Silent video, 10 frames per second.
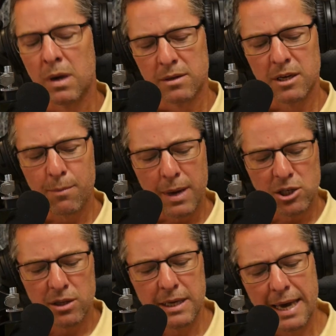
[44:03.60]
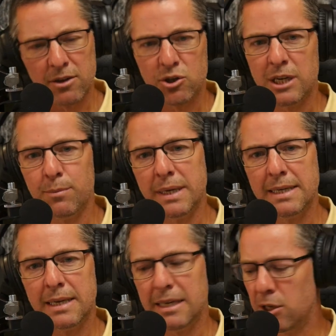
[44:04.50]
So you mentioned the
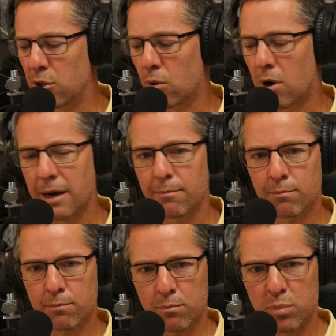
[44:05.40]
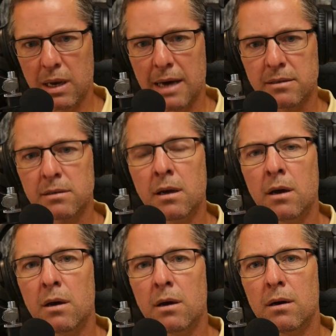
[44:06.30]
LGBTQI plus.
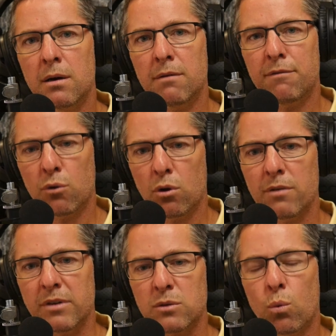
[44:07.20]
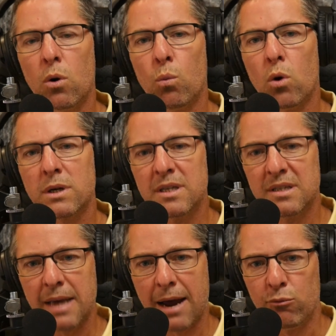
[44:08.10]
For all of us, what
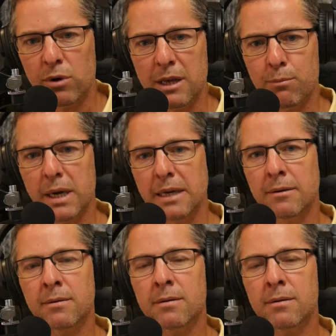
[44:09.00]
does that really mean?